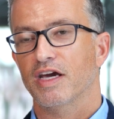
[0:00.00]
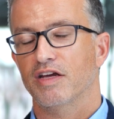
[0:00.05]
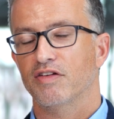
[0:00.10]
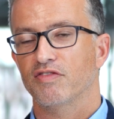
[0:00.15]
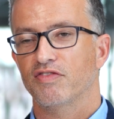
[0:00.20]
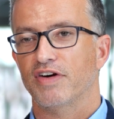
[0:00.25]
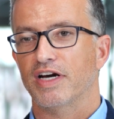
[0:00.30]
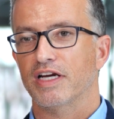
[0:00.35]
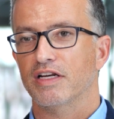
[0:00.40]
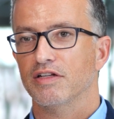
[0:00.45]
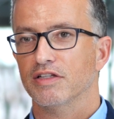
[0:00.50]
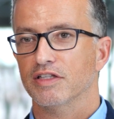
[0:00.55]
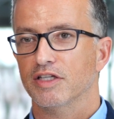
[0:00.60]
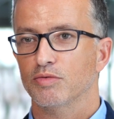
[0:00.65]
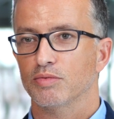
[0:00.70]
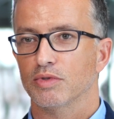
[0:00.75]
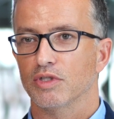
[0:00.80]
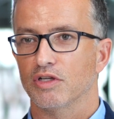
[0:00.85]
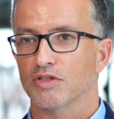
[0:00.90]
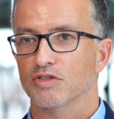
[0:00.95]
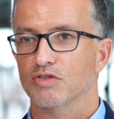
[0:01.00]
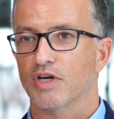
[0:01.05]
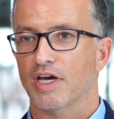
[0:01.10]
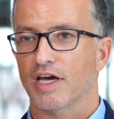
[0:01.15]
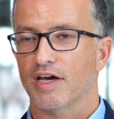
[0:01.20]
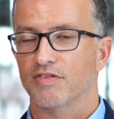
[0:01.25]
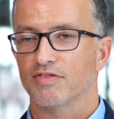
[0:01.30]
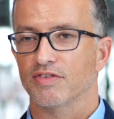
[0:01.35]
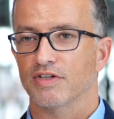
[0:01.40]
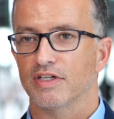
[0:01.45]
And finally, we'll also
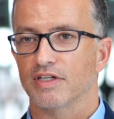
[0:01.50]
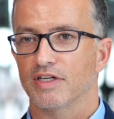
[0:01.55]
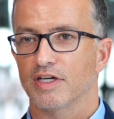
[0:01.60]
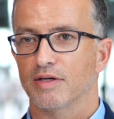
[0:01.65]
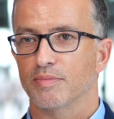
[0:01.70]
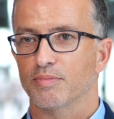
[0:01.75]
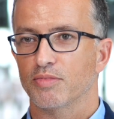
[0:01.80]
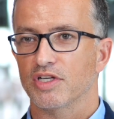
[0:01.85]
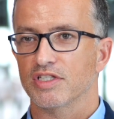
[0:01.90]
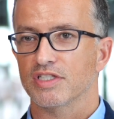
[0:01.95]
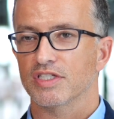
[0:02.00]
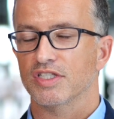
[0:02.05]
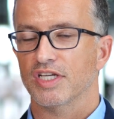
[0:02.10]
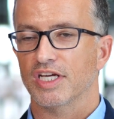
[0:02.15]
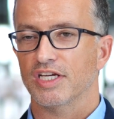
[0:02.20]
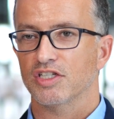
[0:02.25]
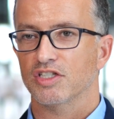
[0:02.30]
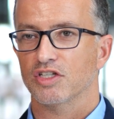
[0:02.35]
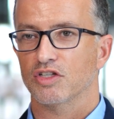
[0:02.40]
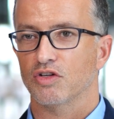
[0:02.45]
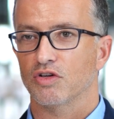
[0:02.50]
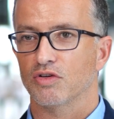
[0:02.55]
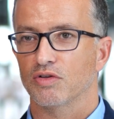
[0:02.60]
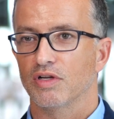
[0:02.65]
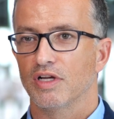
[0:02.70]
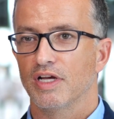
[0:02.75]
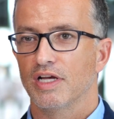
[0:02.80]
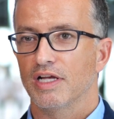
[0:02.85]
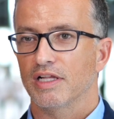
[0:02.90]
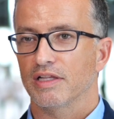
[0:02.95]
have a presentation on